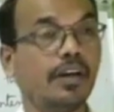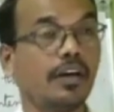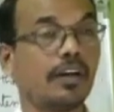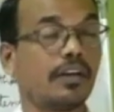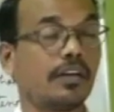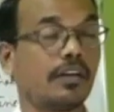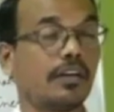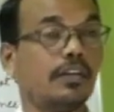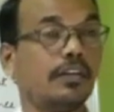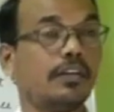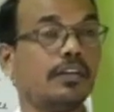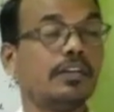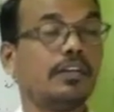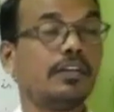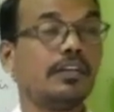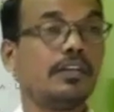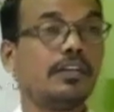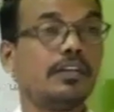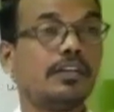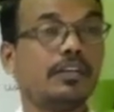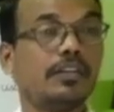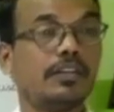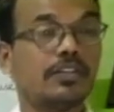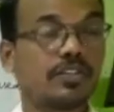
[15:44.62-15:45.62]
if they are
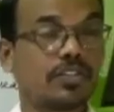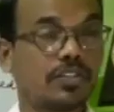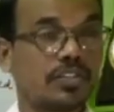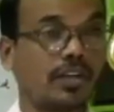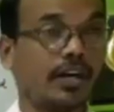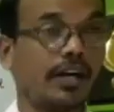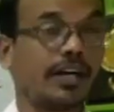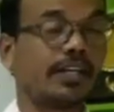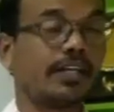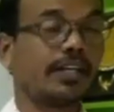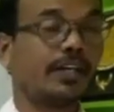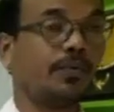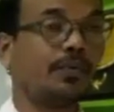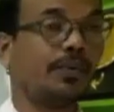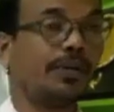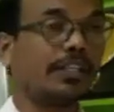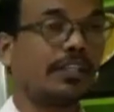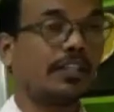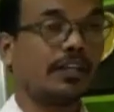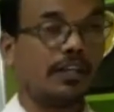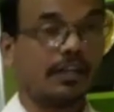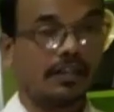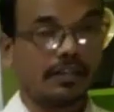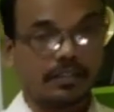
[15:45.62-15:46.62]

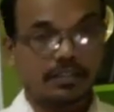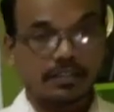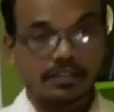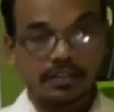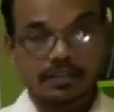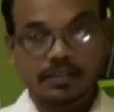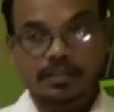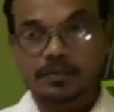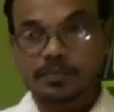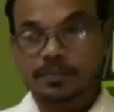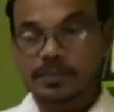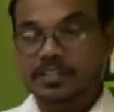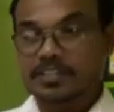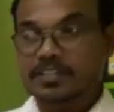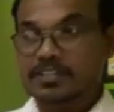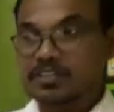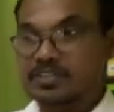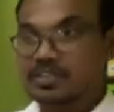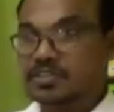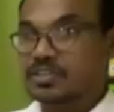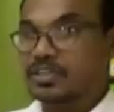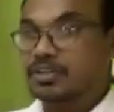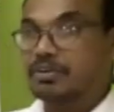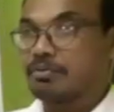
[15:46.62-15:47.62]
started with third
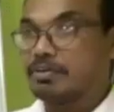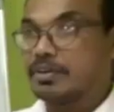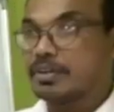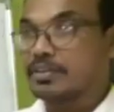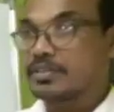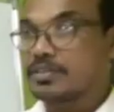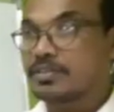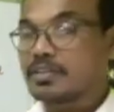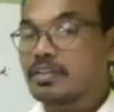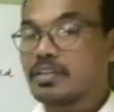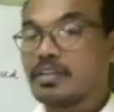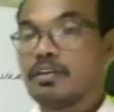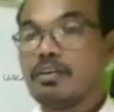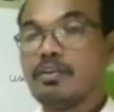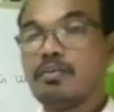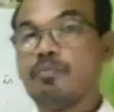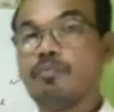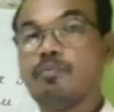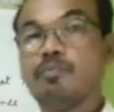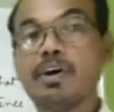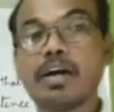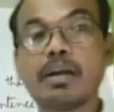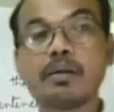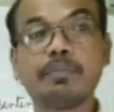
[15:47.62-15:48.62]
person singulars,
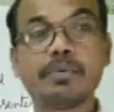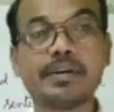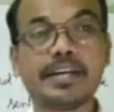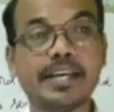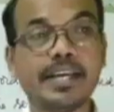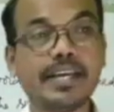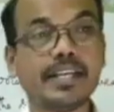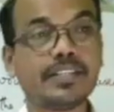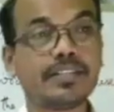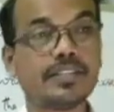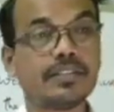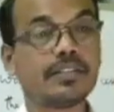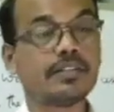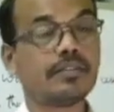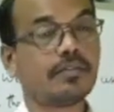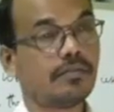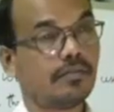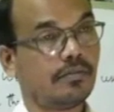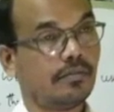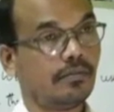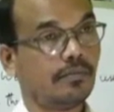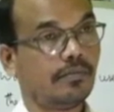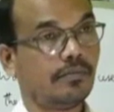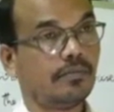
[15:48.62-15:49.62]
verb
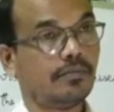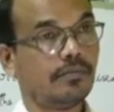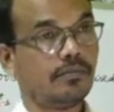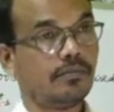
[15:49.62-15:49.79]
takes